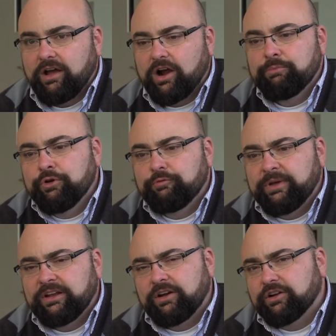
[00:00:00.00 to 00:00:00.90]
our
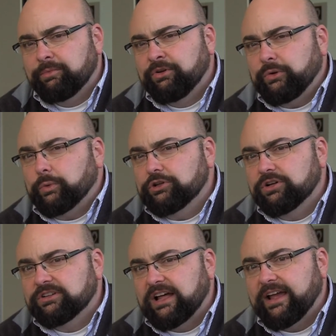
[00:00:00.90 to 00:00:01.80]
movement and our community will
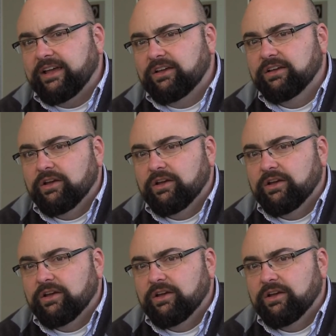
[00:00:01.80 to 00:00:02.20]
look like